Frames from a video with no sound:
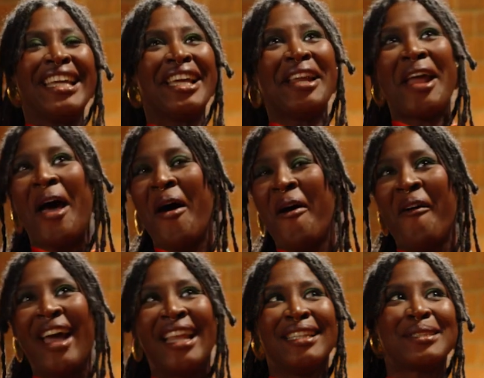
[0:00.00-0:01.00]

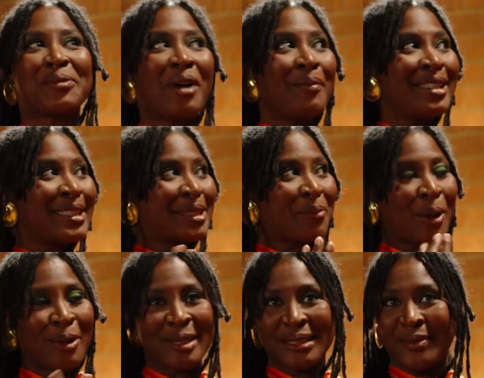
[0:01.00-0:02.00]
And this woman just
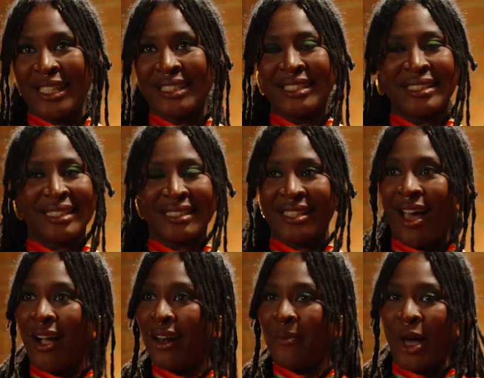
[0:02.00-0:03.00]
approaches me and she's just
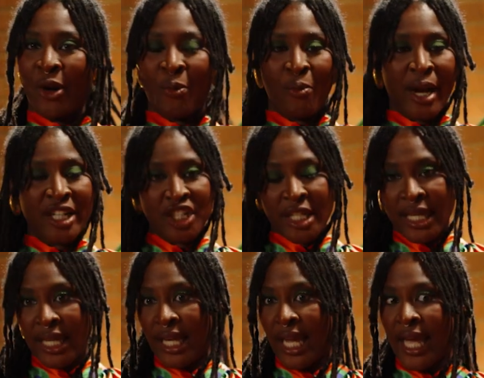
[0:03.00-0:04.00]
talking about
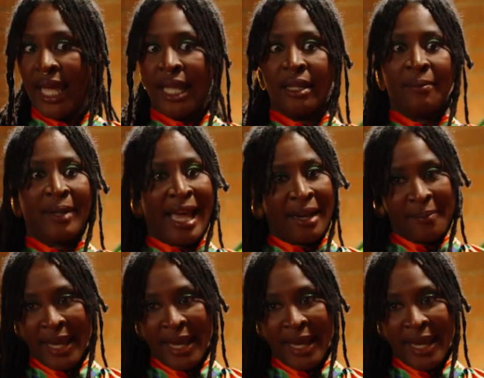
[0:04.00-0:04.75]
oppression and the Black